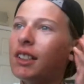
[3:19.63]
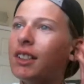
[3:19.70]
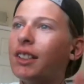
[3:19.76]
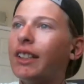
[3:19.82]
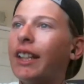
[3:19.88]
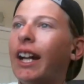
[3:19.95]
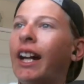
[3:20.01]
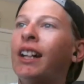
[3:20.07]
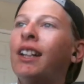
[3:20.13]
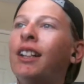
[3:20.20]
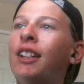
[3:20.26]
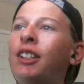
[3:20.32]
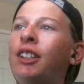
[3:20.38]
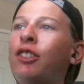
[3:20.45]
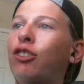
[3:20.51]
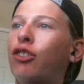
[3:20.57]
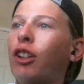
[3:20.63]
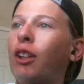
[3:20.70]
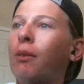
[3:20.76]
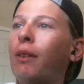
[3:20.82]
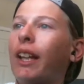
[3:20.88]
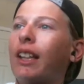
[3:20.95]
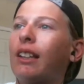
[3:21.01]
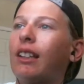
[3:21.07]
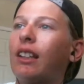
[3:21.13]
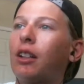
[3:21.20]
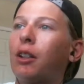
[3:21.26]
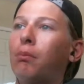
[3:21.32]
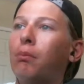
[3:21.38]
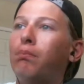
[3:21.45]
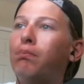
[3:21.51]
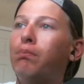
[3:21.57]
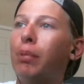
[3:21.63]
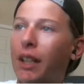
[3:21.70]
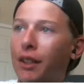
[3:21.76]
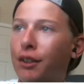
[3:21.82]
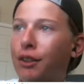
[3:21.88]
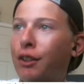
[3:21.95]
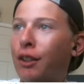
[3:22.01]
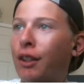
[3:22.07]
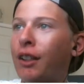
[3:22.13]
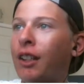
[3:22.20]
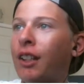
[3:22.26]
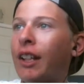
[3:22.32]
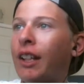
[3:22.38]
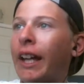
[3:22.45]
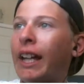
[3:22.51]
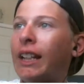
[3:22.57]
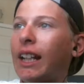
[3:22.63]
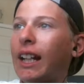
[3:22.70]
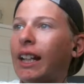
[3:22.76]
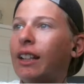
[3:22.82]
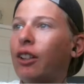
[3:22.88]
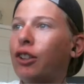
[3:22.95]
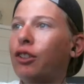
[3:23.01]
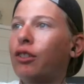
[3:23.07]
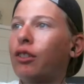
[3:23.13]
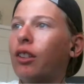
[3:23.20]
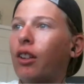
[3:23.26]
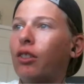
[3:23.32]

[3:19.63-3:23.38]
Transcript: Yeah, you scream like a little bitch. And I know you go